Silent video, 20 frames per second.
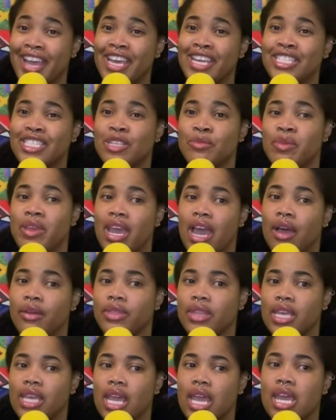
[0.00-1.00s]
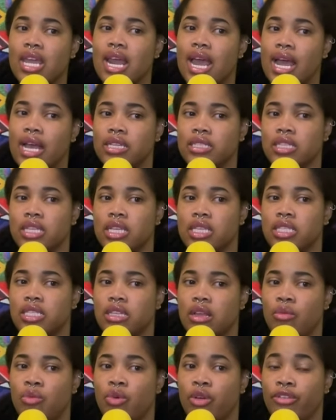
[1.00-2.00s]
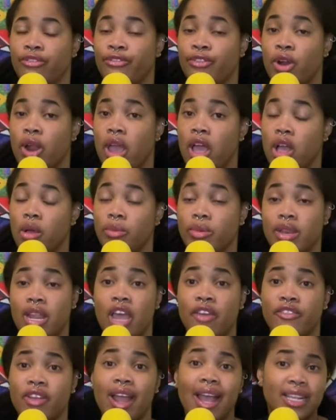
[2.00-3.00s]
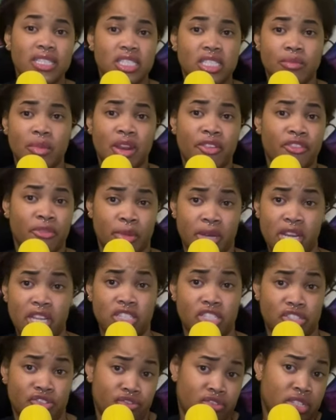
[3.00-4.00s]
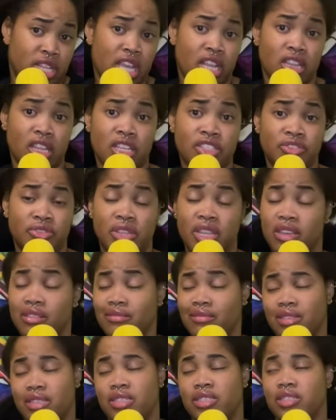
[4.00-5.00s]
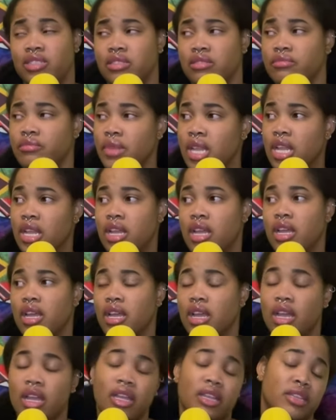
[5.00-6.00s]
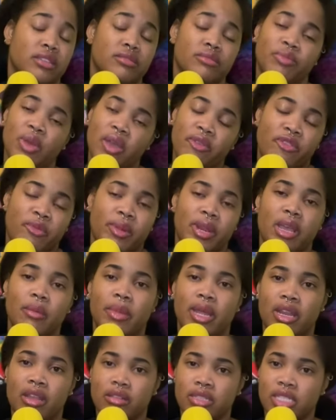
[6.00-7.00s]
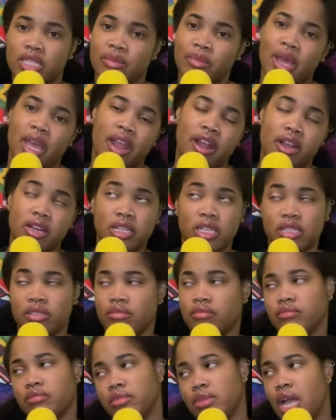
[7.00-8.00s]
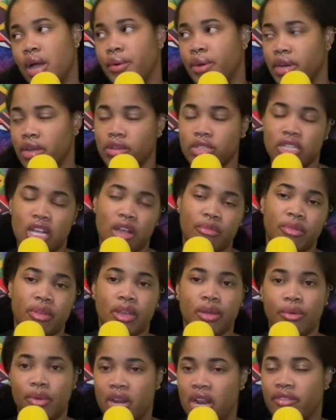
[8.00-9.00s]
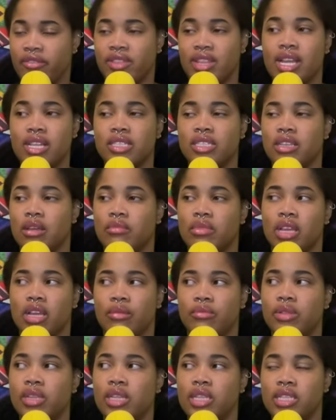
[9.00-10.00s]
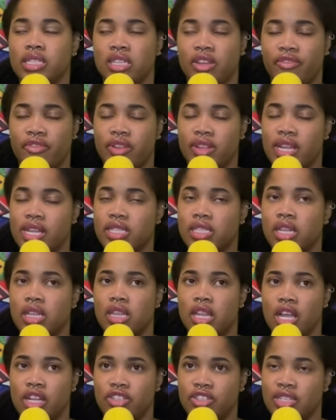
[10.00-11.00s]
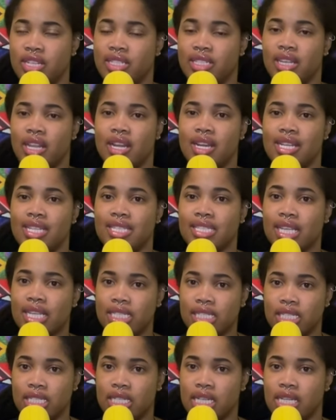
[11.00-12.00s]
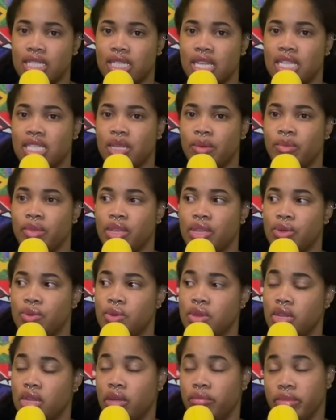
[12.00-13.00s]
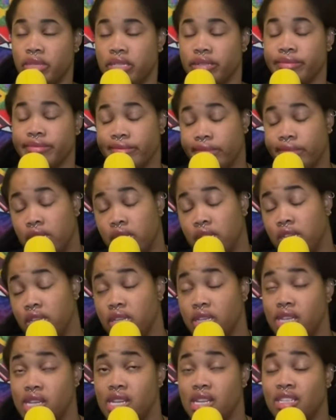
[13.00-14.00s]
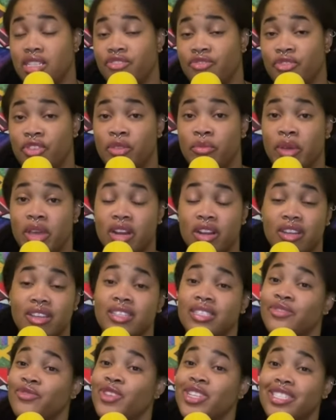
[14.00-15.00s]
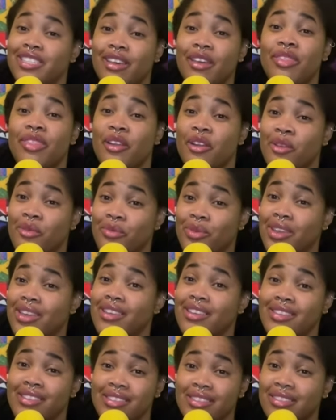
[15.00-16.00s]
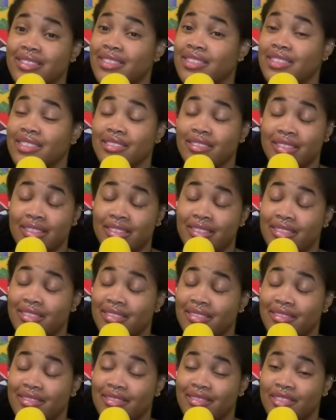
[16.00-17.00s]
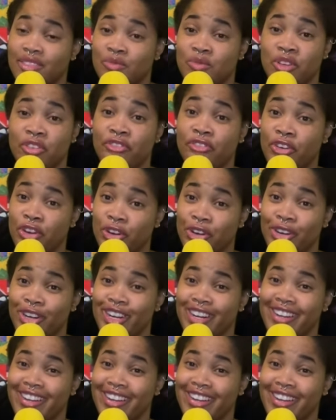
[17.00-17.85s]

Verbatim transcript: to be out the gate asking someone for help. Now, if you're asking somebody for money just for like luxury, like, mm, just pay for me to get my nails done, my hair done, I wanna go shopping, whatever, that's something completely different. That's a luxury, that's not a necessity, that's not something you, I mean, needed to feel better because retail therapy is preferred.